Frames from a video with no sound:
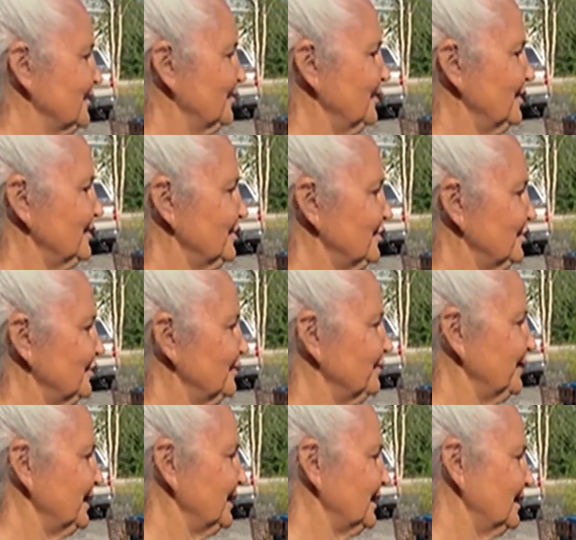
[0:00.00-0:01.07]
going to
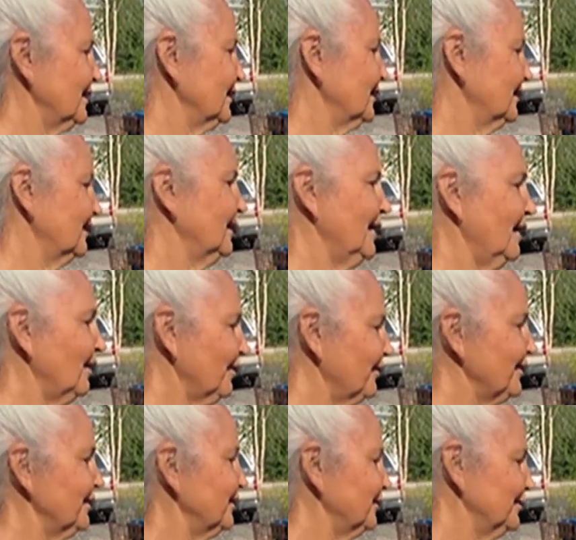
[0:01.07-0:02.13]
be
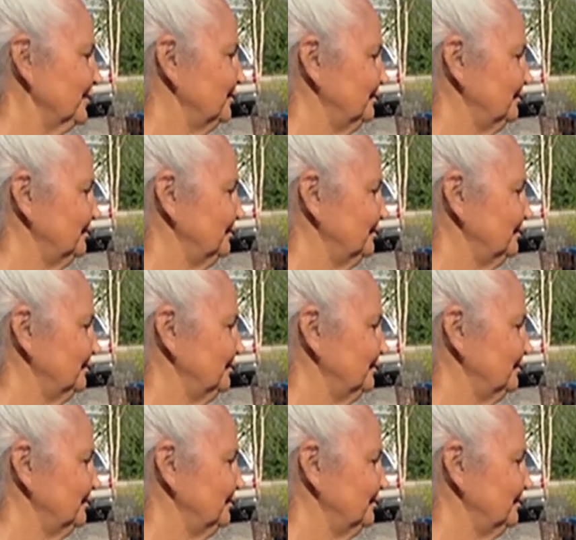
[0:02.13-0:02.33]
healthier,